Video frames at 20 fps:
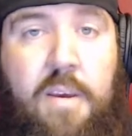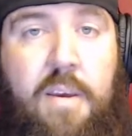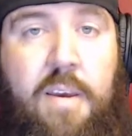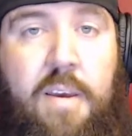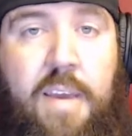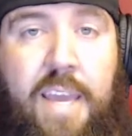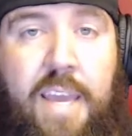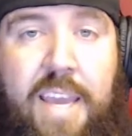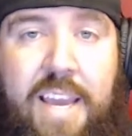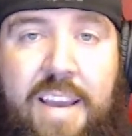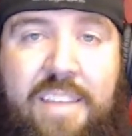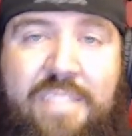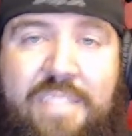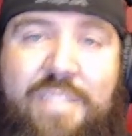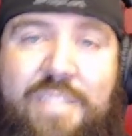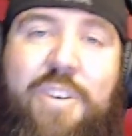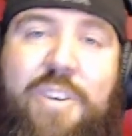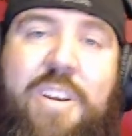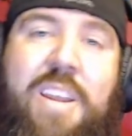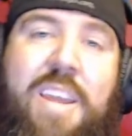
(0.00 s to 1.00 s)
Hey guys,
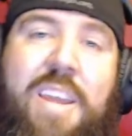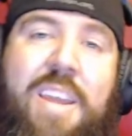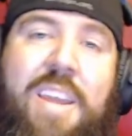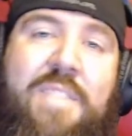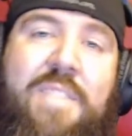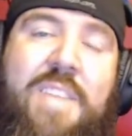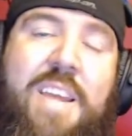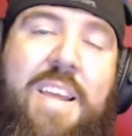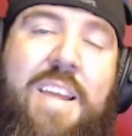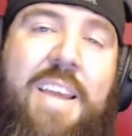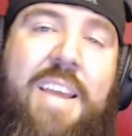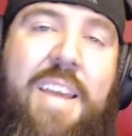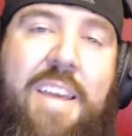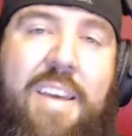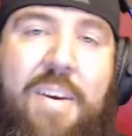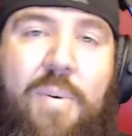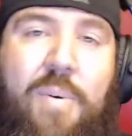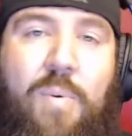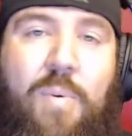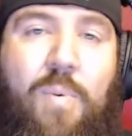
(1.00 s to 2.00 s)
good evening.
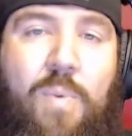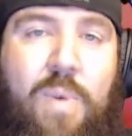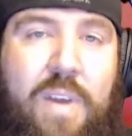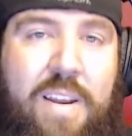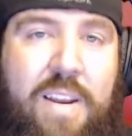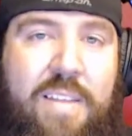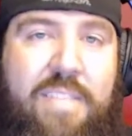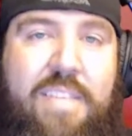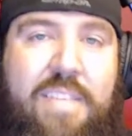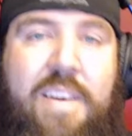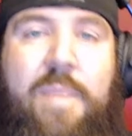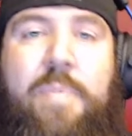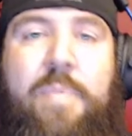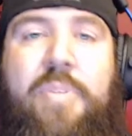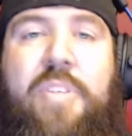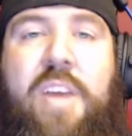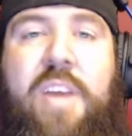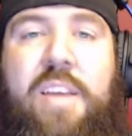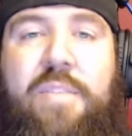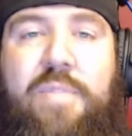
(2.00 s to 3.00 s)
What is up?
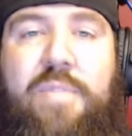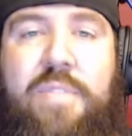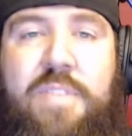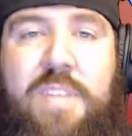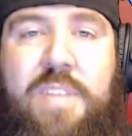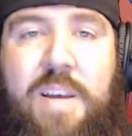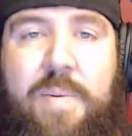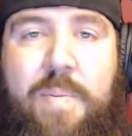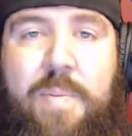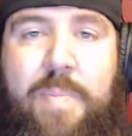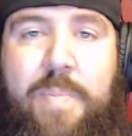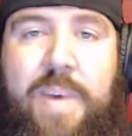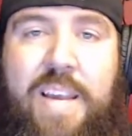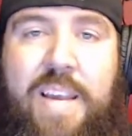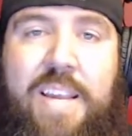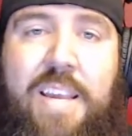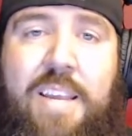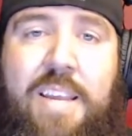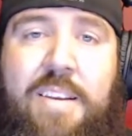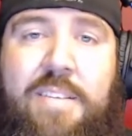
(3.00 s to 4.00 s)
Thanks for stopping
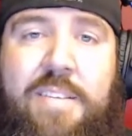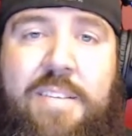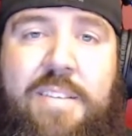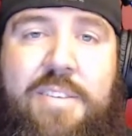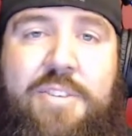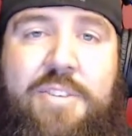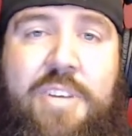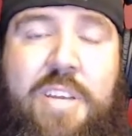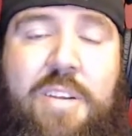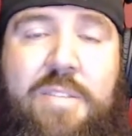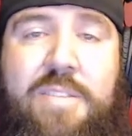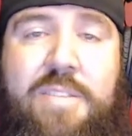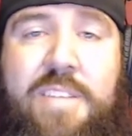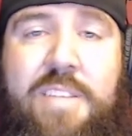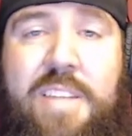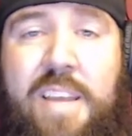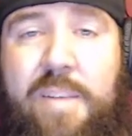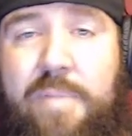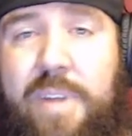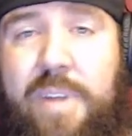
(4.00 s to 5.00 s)
back into the channel.
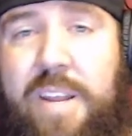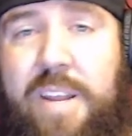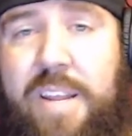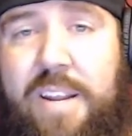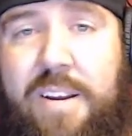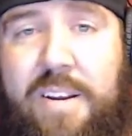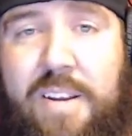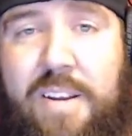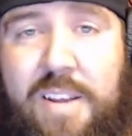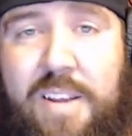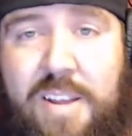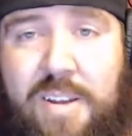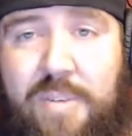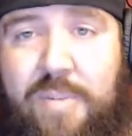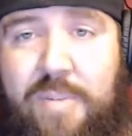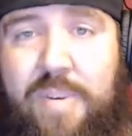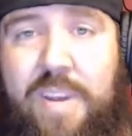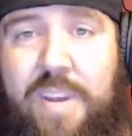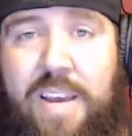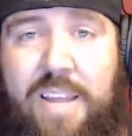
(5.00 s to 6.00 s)
Today, right here,
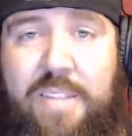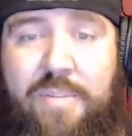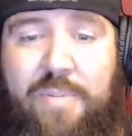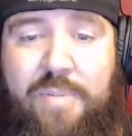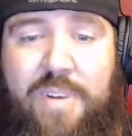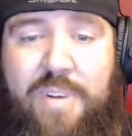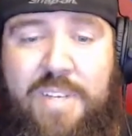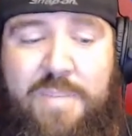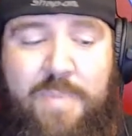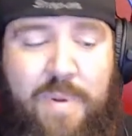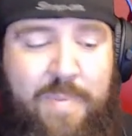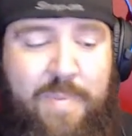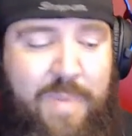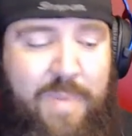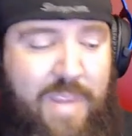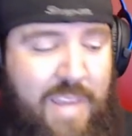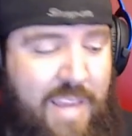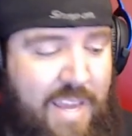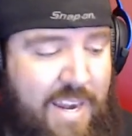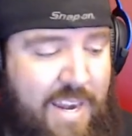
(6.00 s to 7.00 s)
we got the Rustbelt
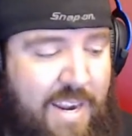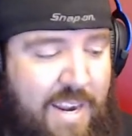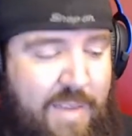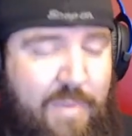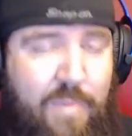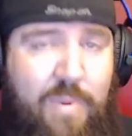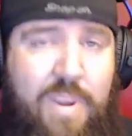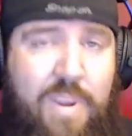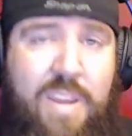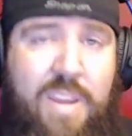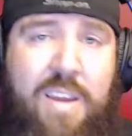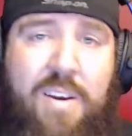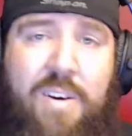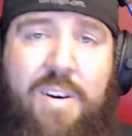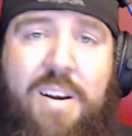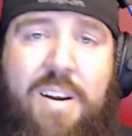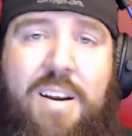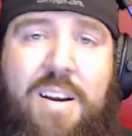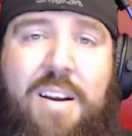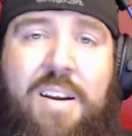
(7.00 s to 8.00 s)
Mechanic. We
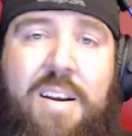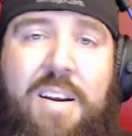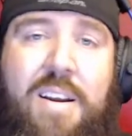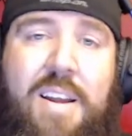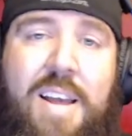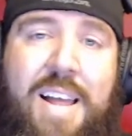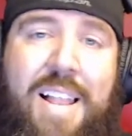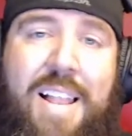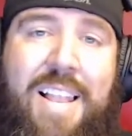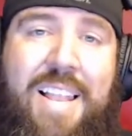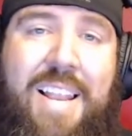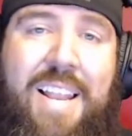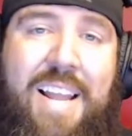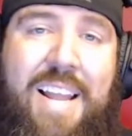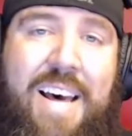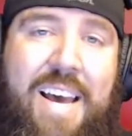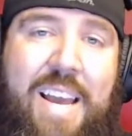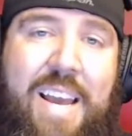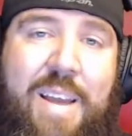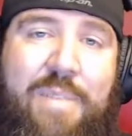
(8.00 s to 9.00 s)
are
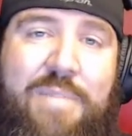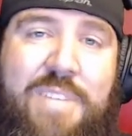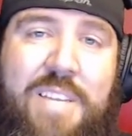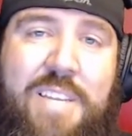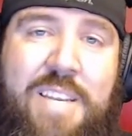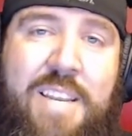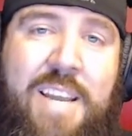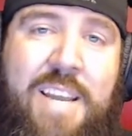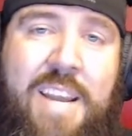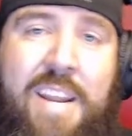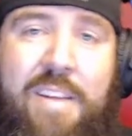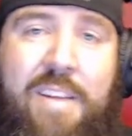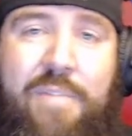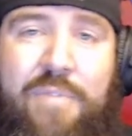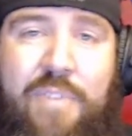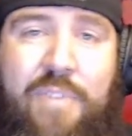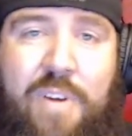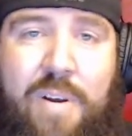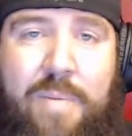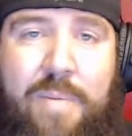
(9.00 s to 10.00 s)
live tonight
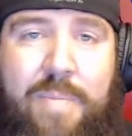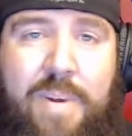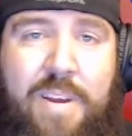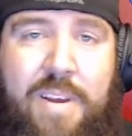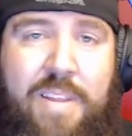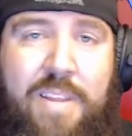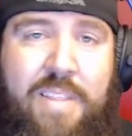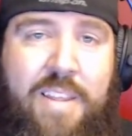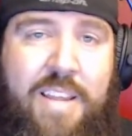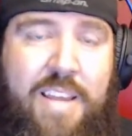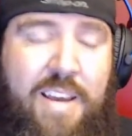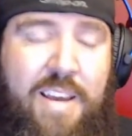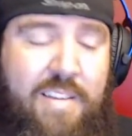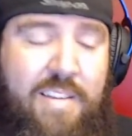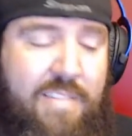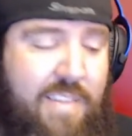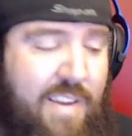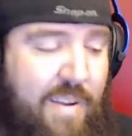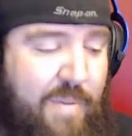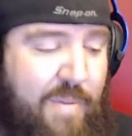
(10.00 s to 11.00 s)
from the
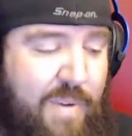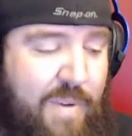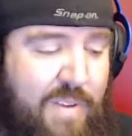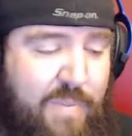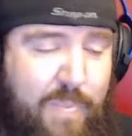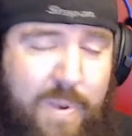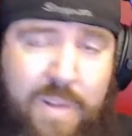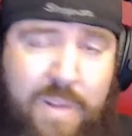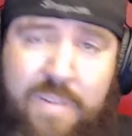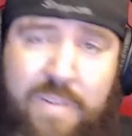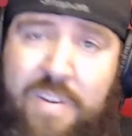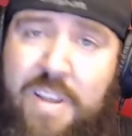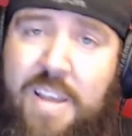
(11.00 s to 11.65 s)
Casa de Rust Belt,